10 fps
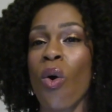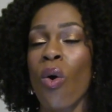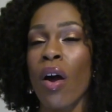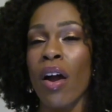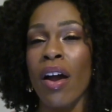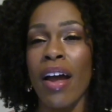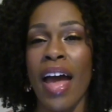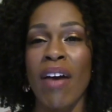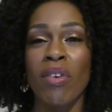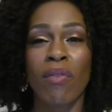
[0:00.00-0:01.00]
or
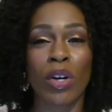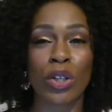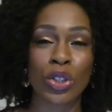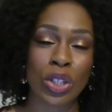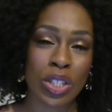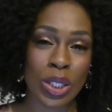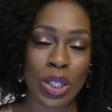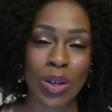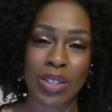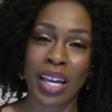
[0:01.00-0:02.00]
have aversions
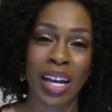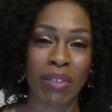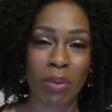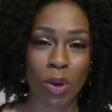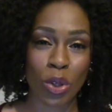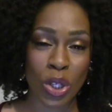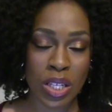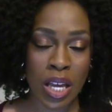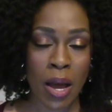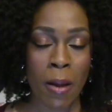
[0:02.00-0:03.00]
to those negative
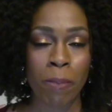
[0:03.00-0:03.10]
emotions.